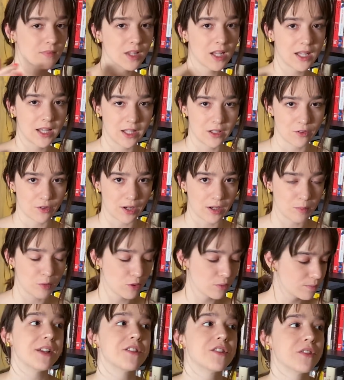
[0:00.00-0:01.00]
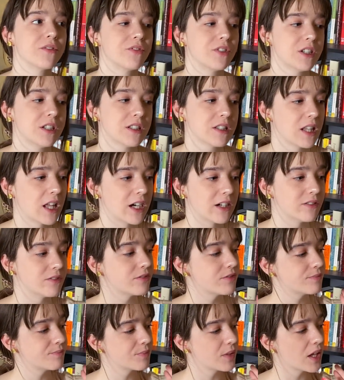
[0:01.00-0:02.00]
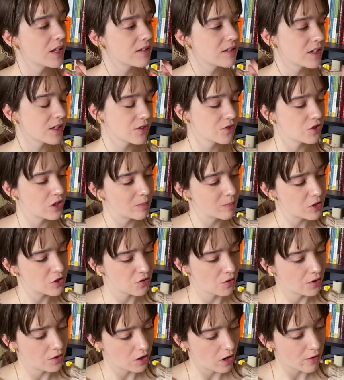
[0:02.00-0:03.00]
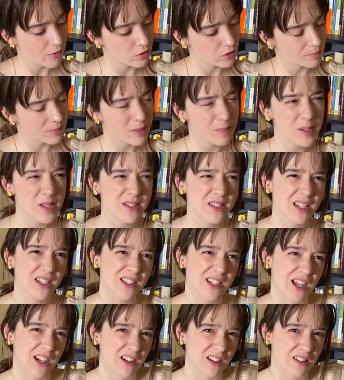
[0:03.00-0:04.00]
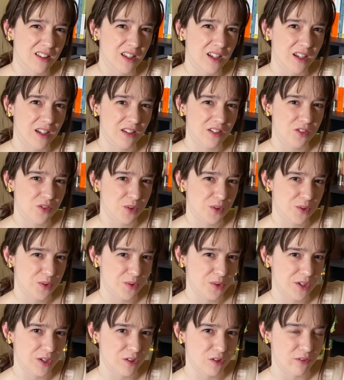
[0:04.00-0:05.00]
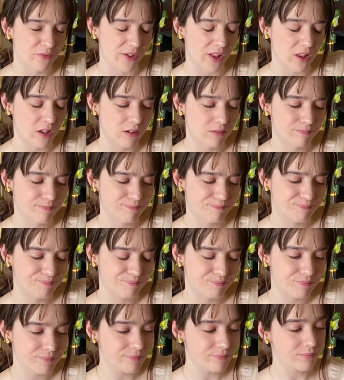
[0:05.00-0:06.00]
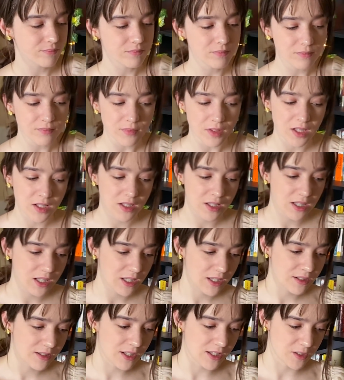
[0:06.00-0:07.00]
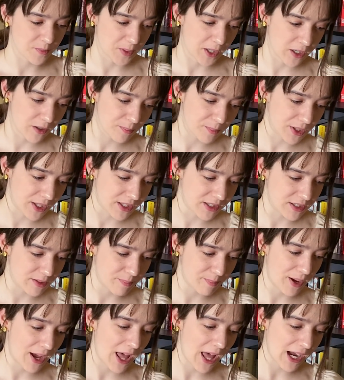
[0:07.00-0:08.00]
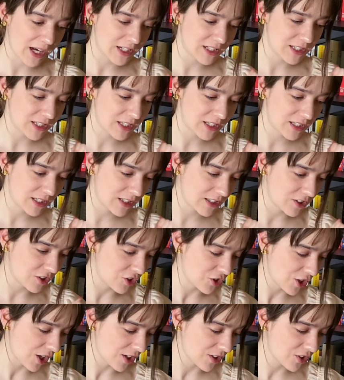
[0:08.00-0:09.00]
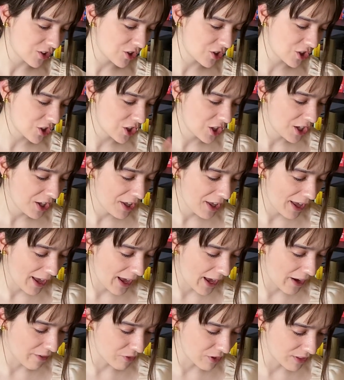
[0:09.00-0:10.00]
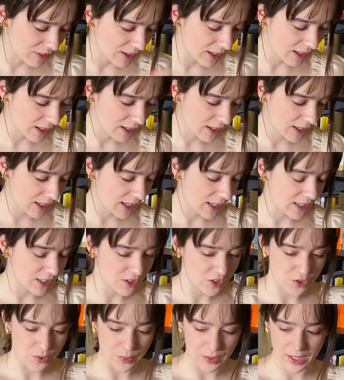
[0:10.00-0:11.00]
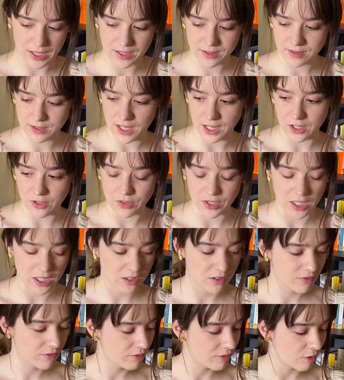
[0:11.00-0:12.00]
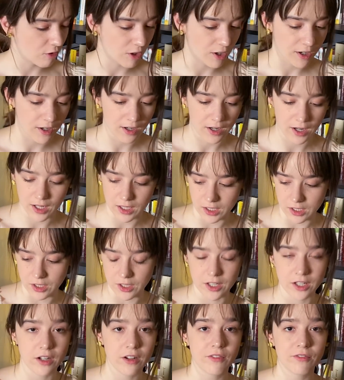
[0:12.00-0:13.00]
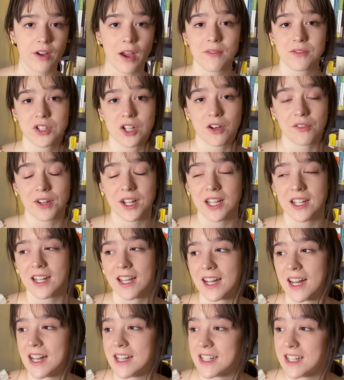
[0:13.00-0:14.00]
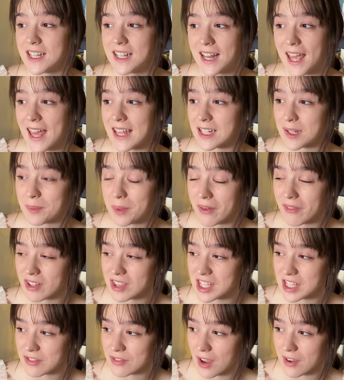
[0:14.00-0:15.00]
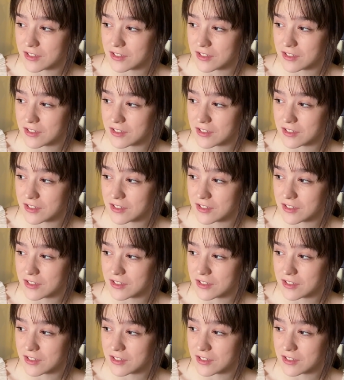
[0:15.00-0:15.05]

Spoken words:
incredible. So First Love is an extremely short novel. Maybe it's like technically a short story or novella. Doesn't matter, because it packed just everything in its suitcase that you need for a good 5-star read, and I did end up giving this 5